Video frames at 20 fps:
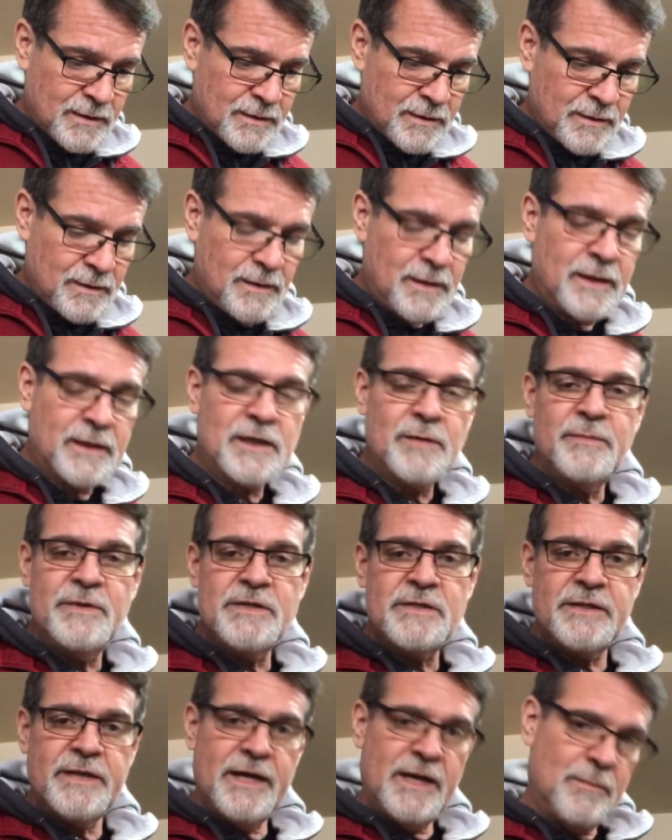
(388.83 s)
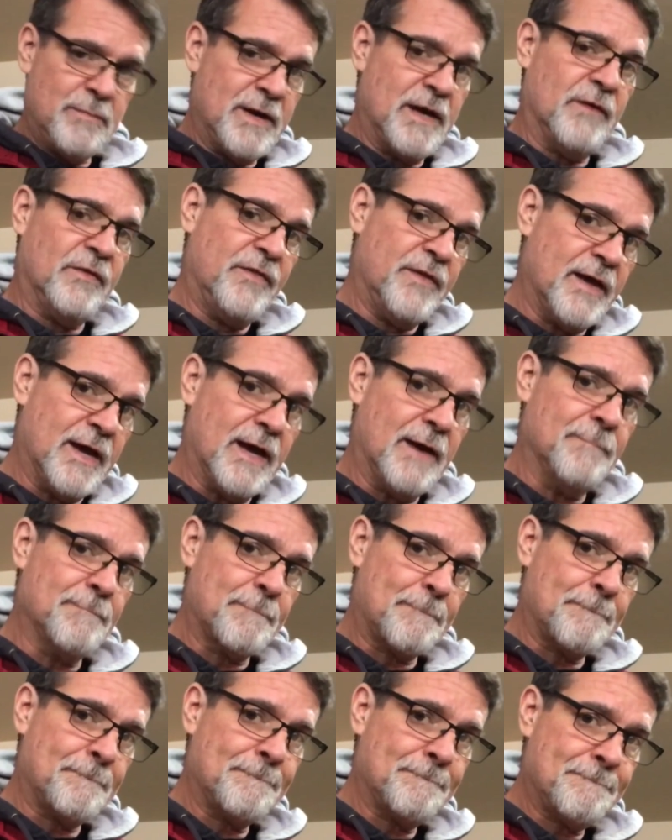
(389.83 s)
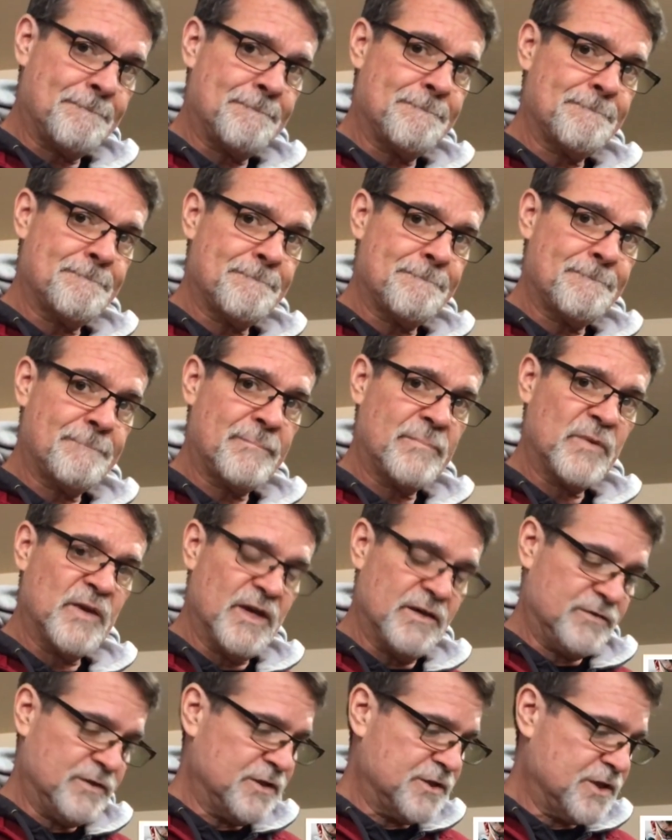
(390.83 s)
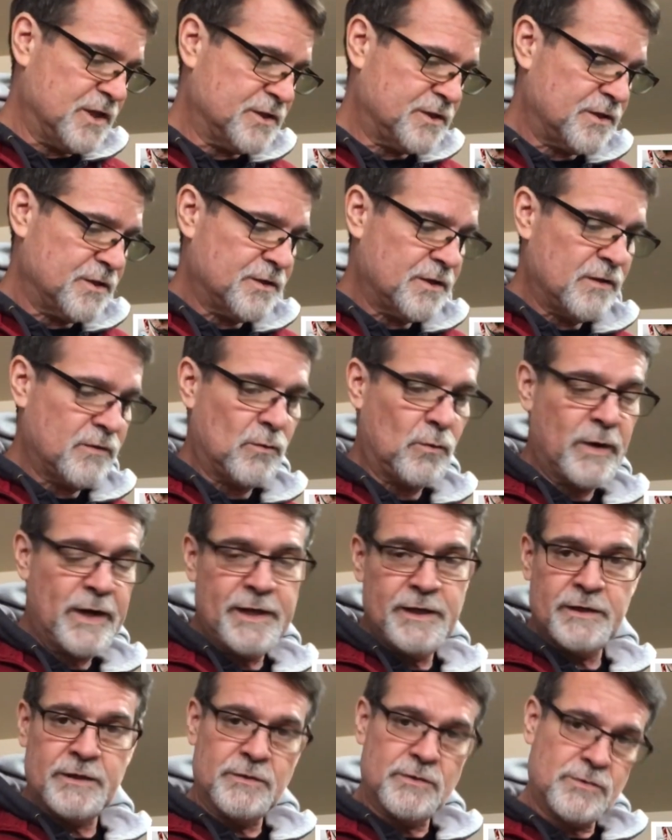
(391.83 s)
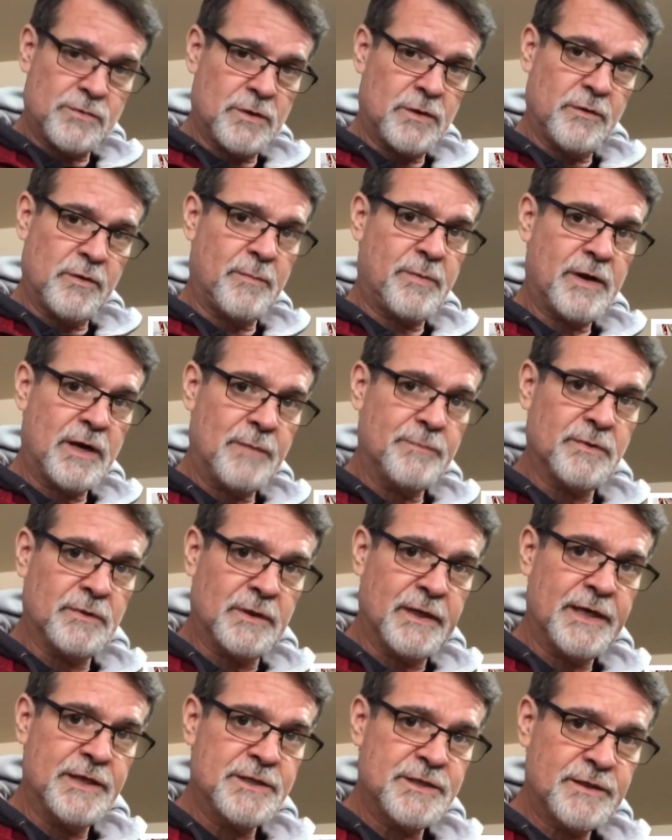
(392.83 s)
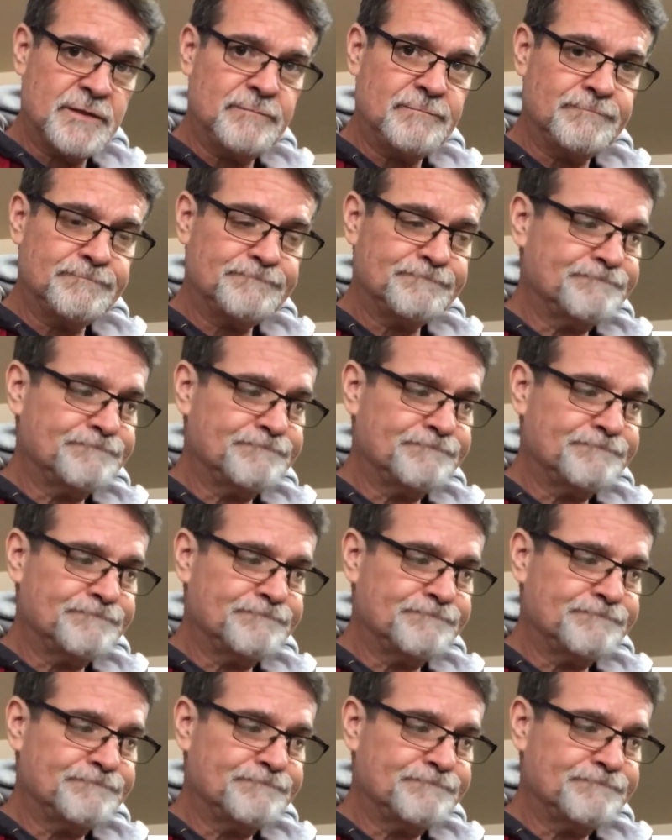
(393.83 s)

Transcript: A lot can be said about that. Is it just another way to control the population?